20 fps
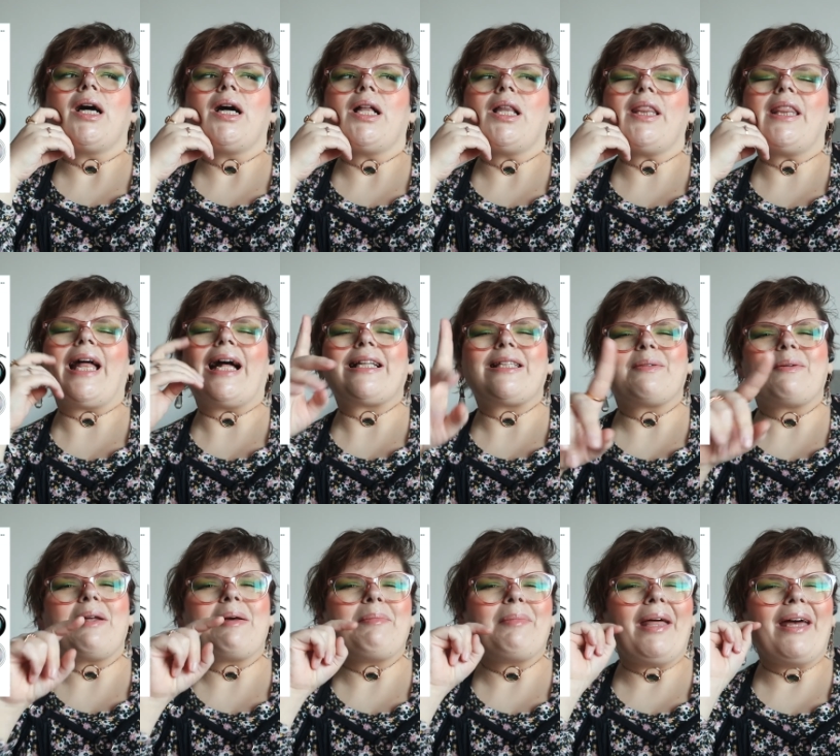that's when
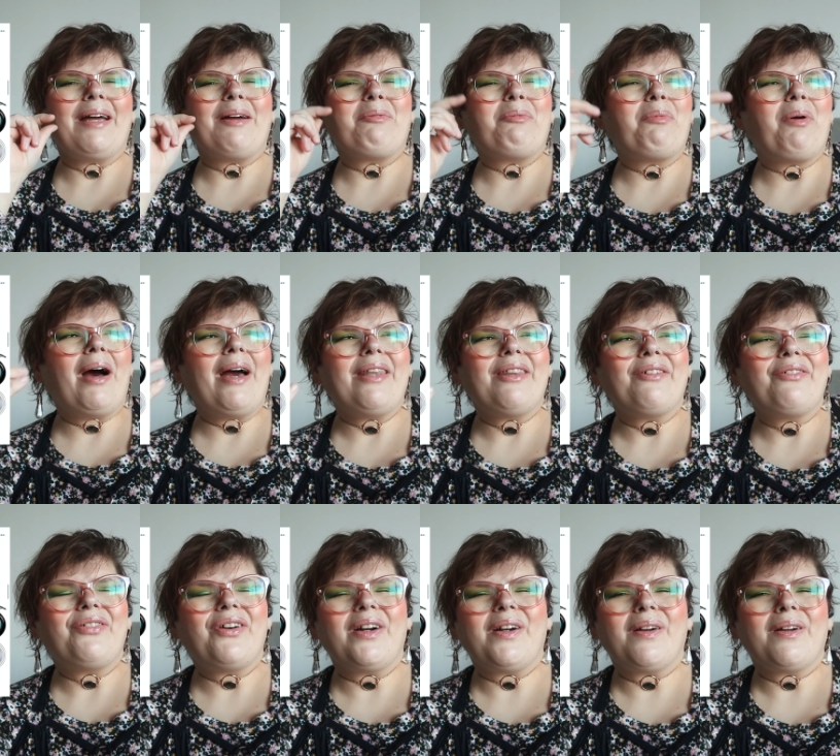I'm like, why the
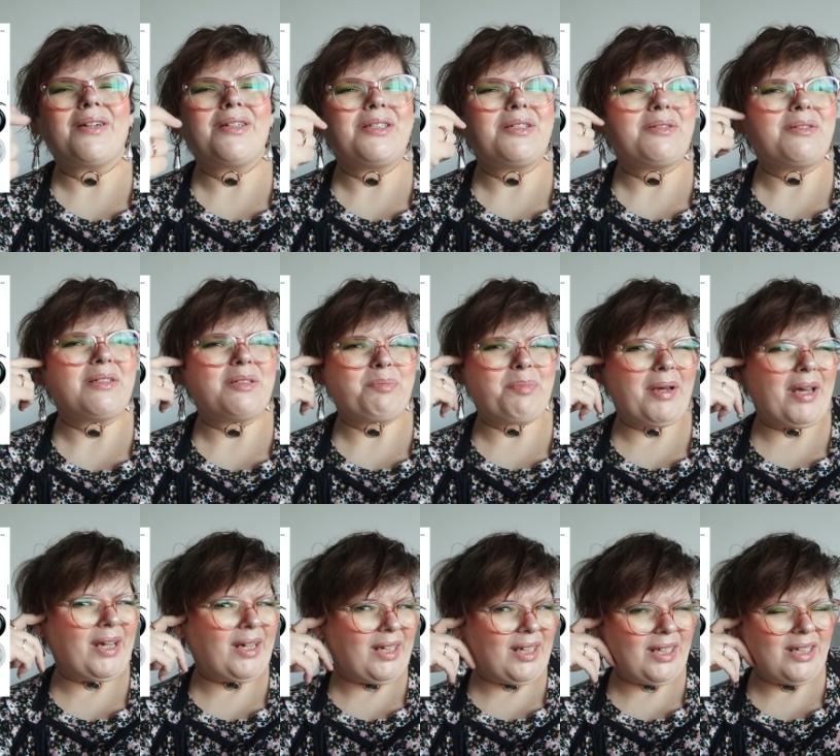fuck aren't you just
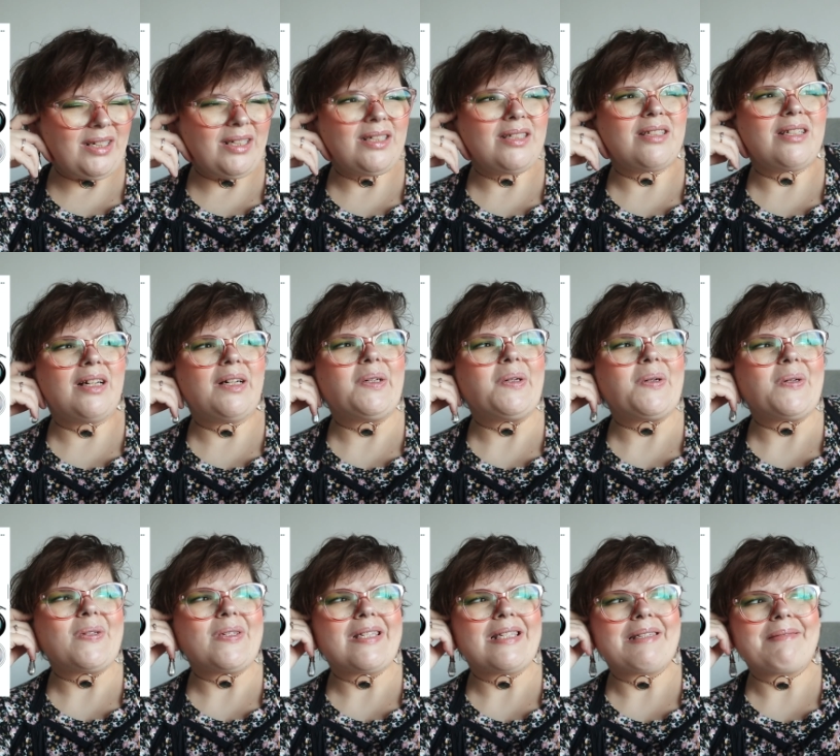buying indie
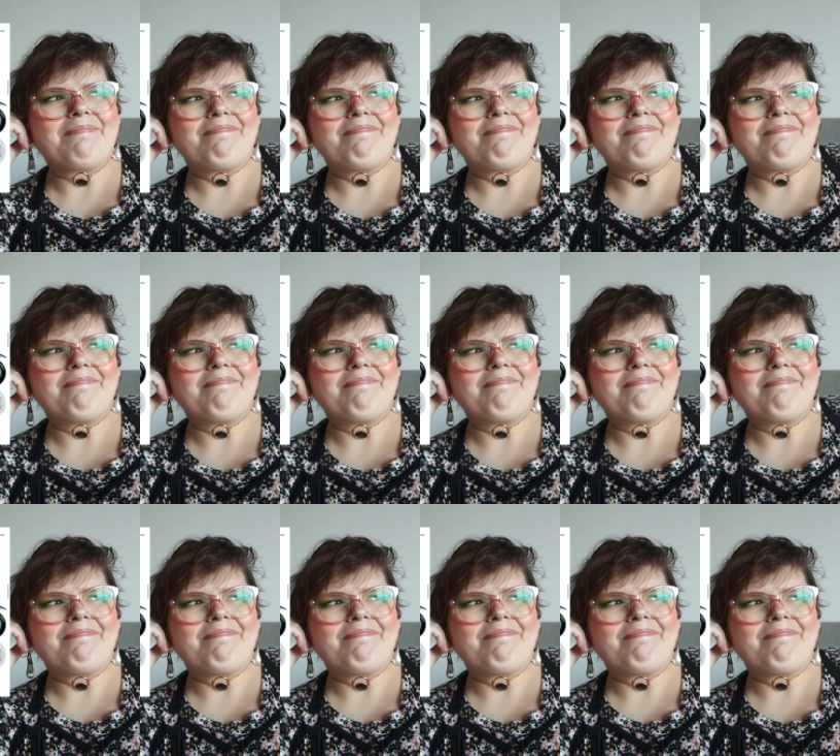singles?